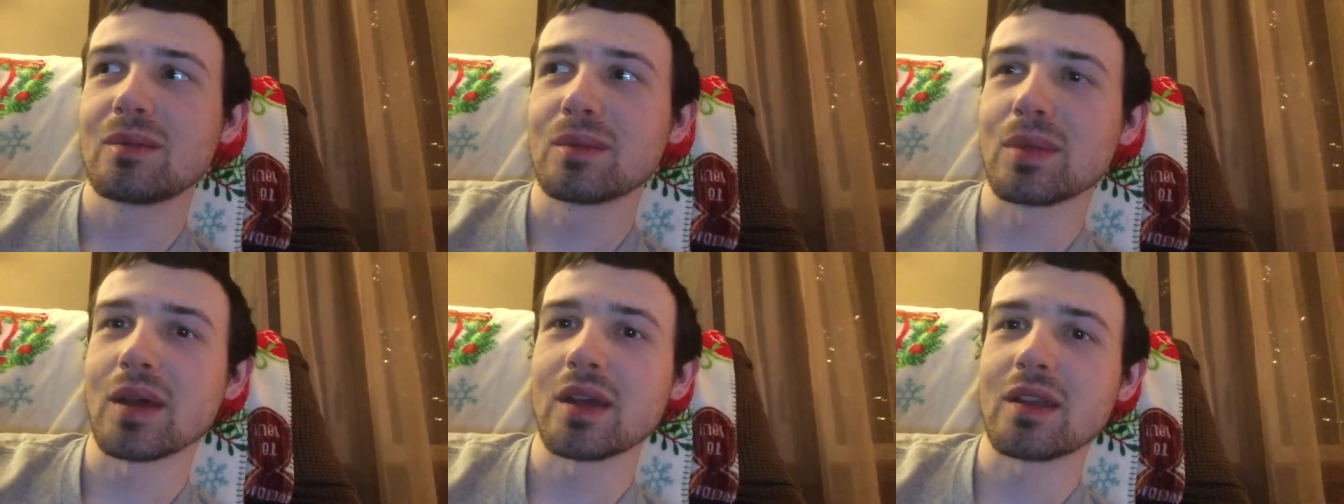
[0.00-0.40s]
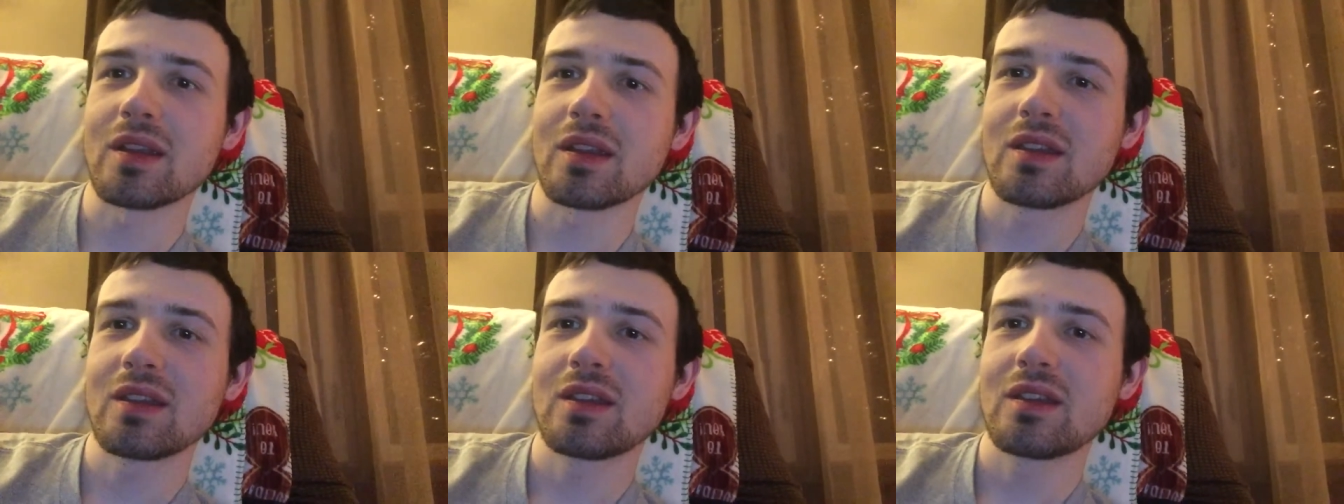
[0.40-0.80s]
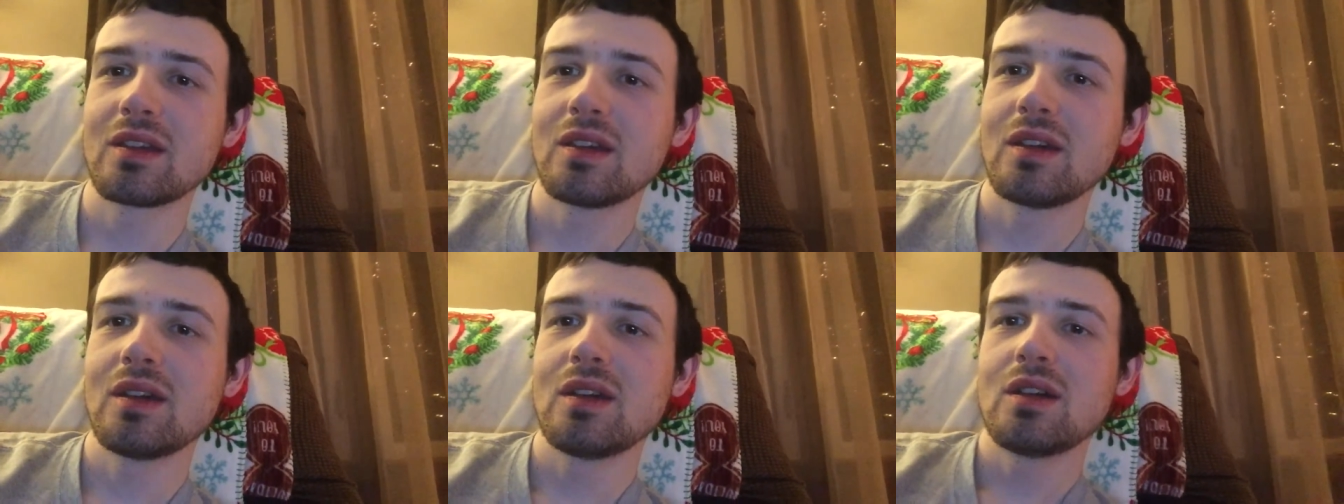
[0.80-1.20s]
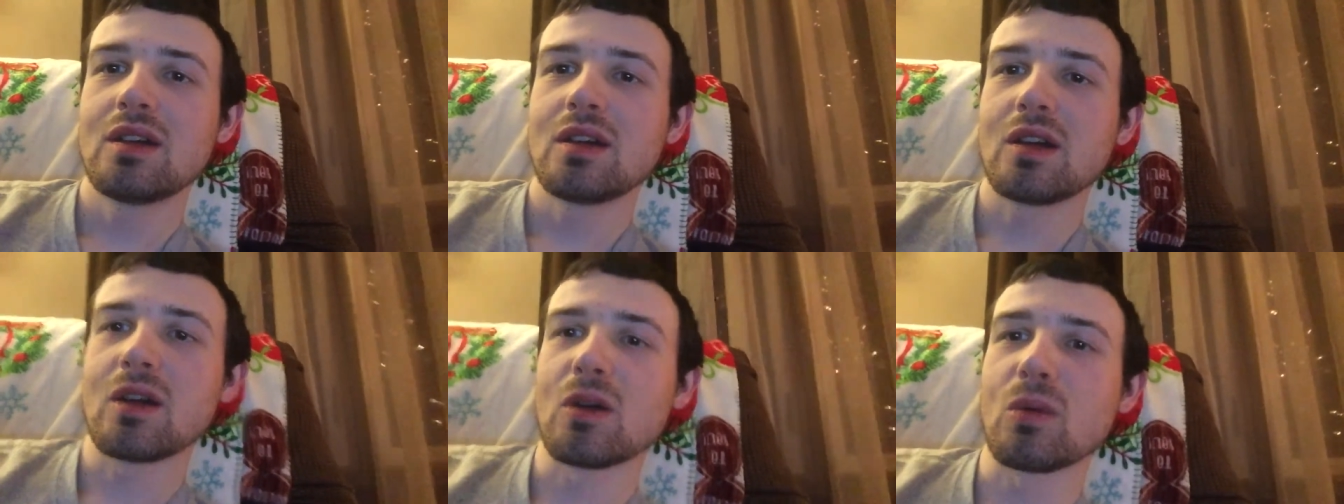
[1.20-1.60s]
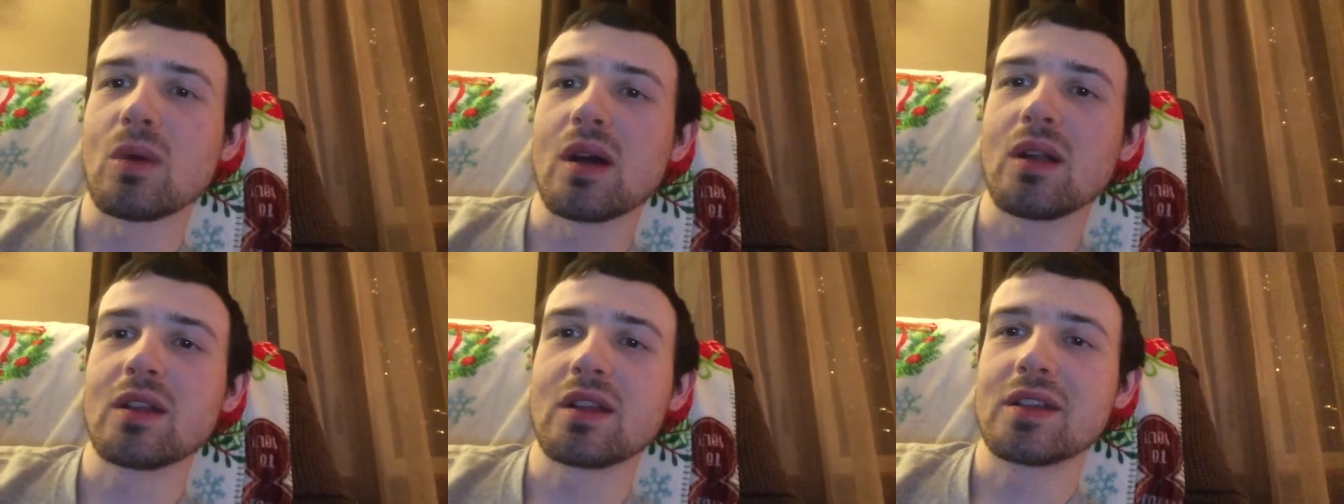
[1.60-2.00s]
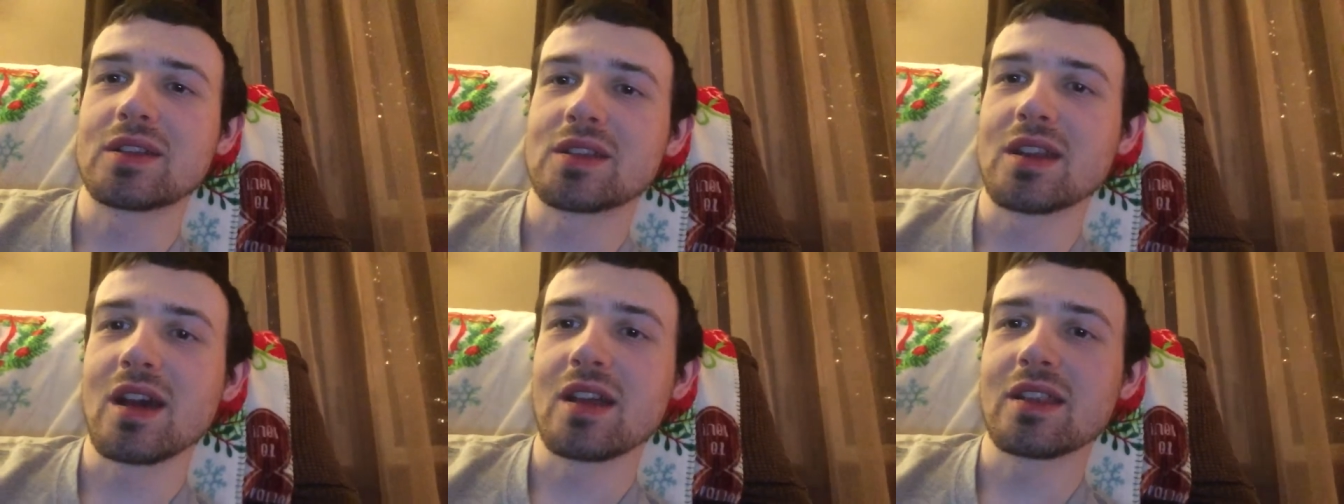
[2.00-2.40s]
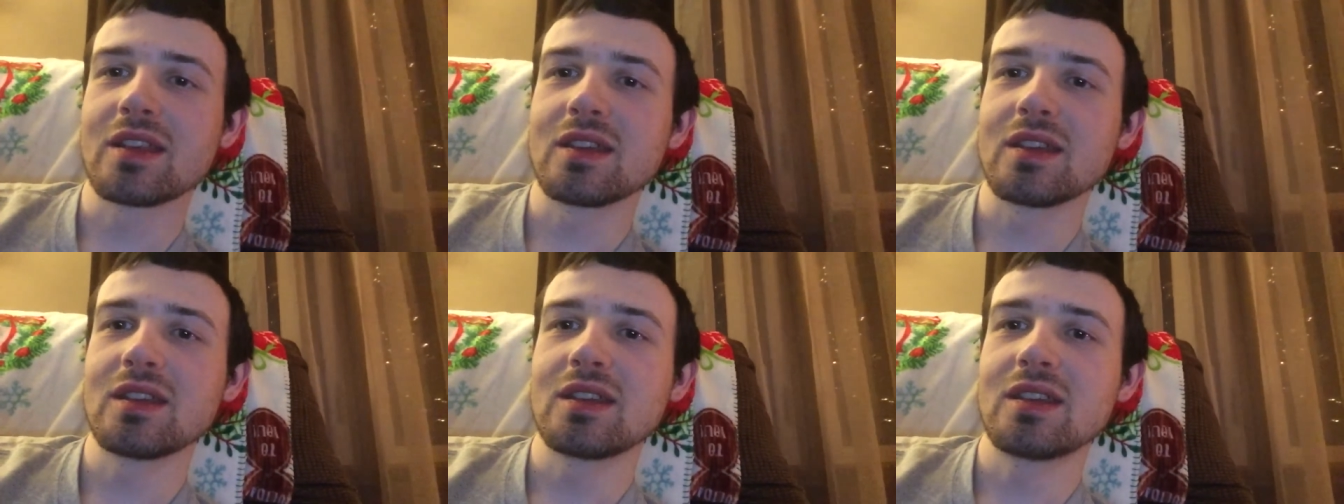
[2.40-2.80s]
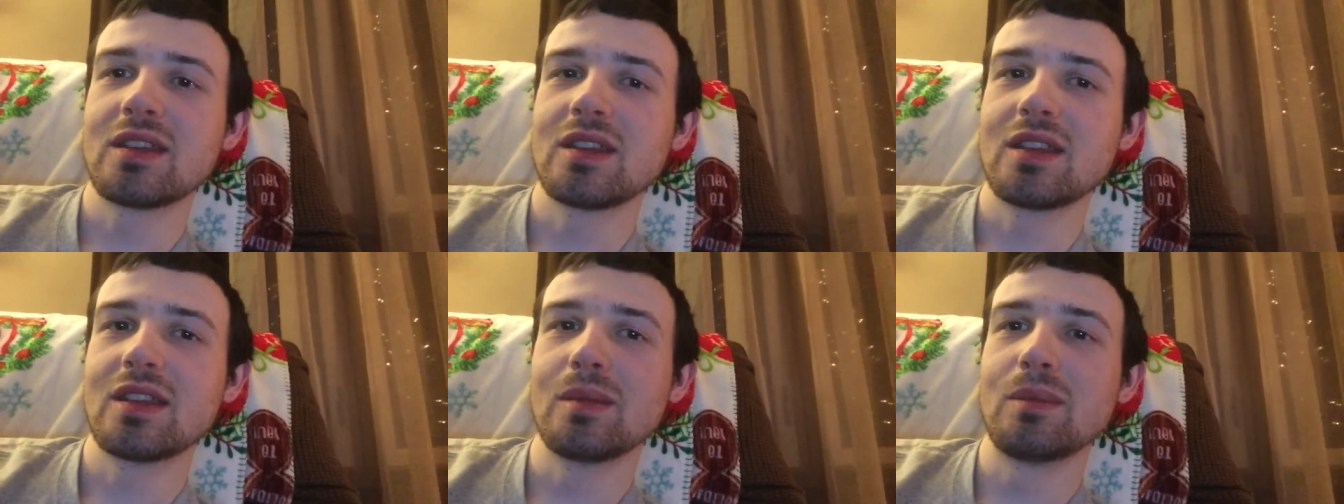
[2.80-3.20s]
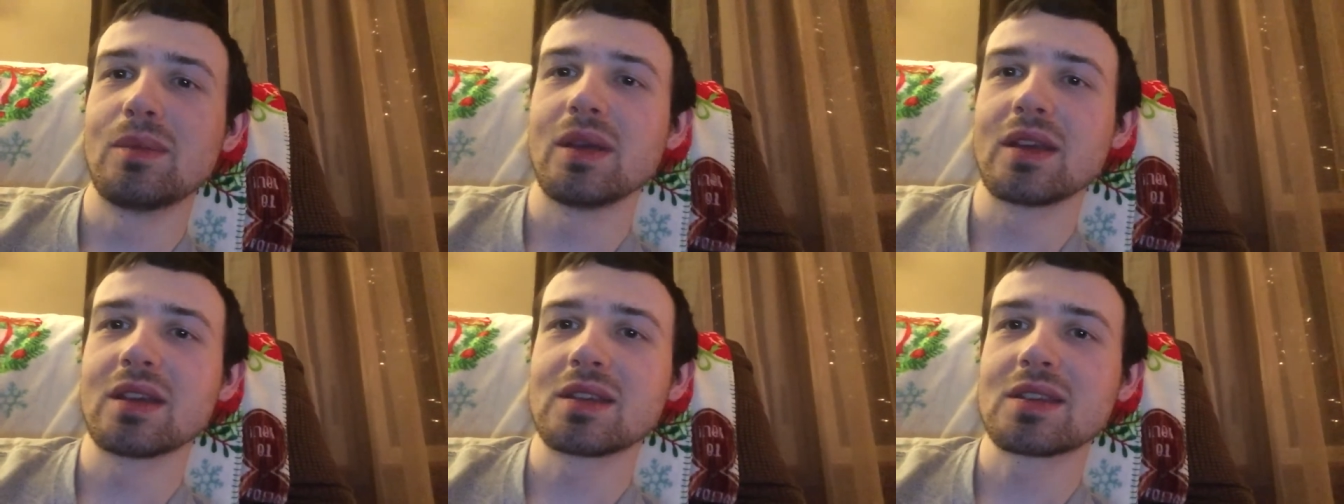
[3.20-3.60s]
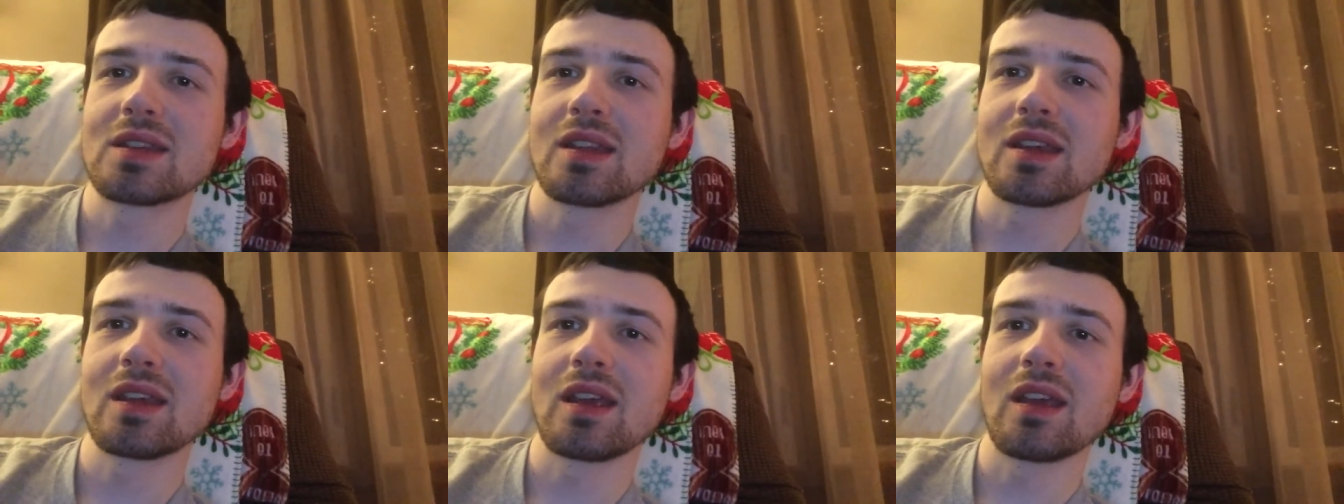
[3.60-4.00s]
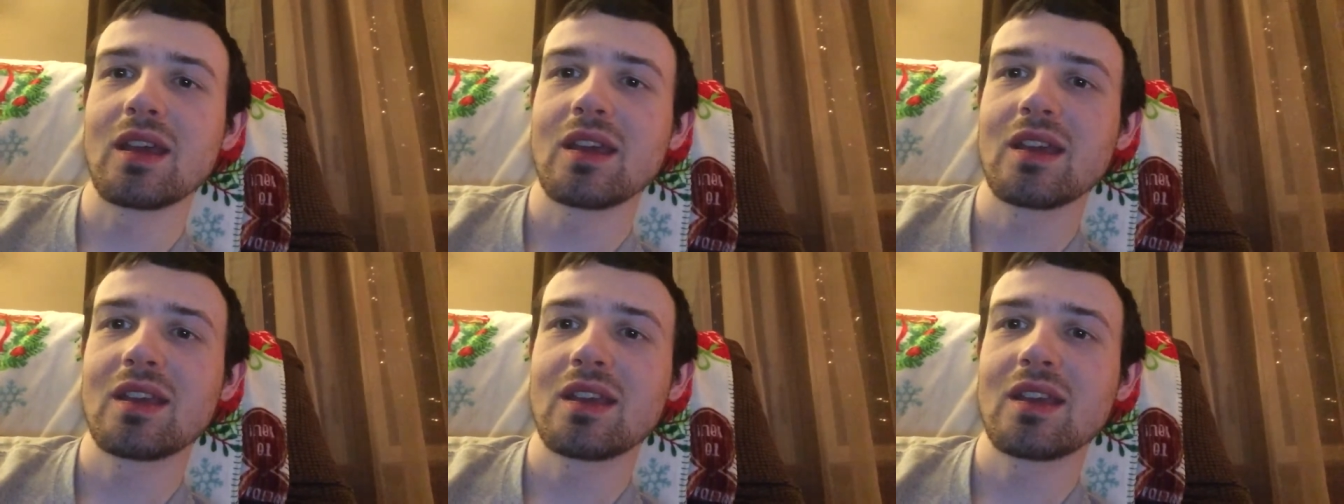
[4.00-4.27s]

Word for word: but oh well, it's not the the biggest thing